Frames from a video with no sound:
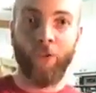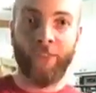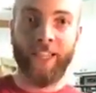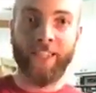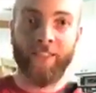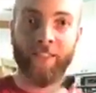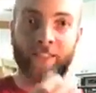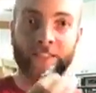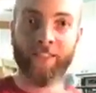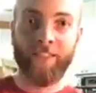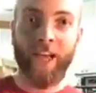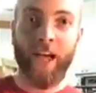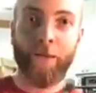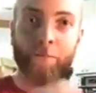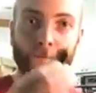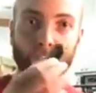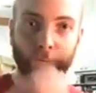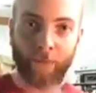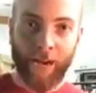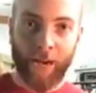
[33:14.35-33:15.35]
That's a design
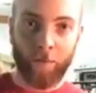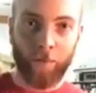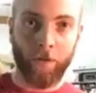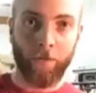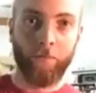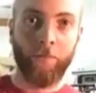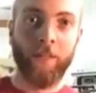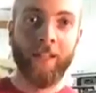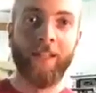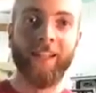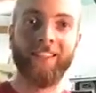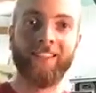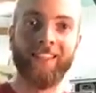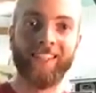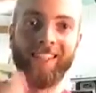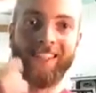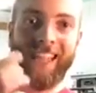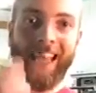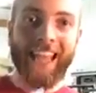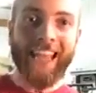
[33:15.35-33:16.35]
problem. To
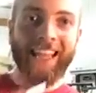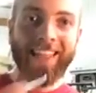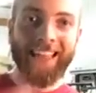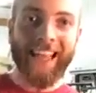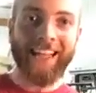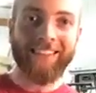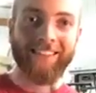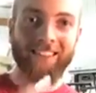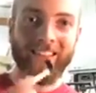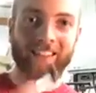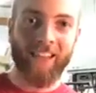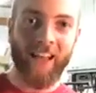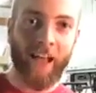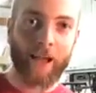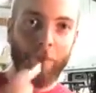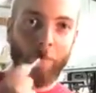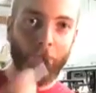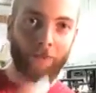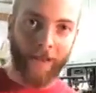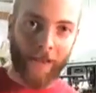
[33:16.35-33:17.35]
take that
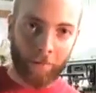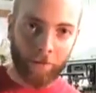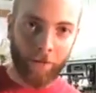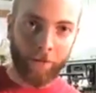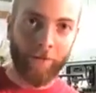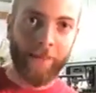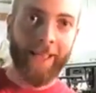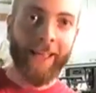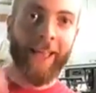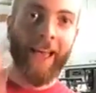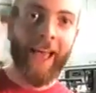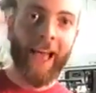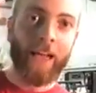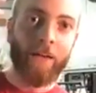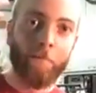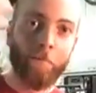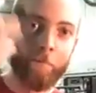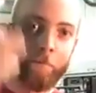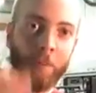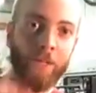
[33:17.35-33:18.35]
design problem and
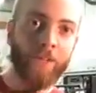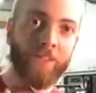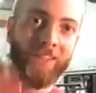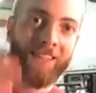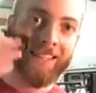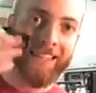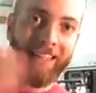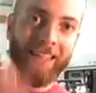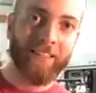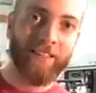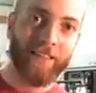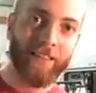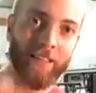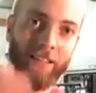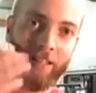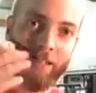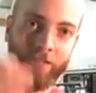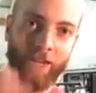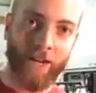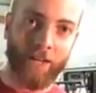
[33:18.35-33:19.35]
build it into the
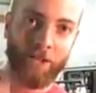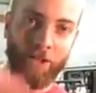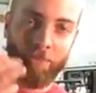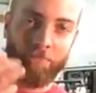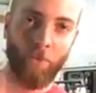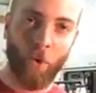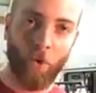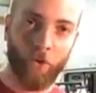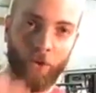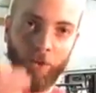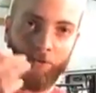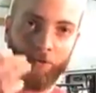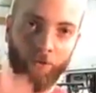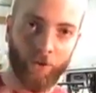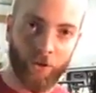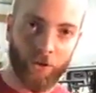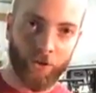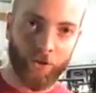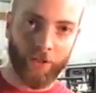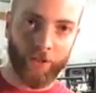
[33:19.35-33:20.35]
injection molded
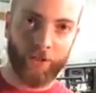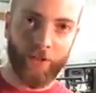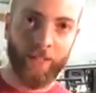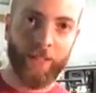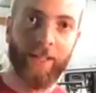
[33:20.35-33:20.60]
version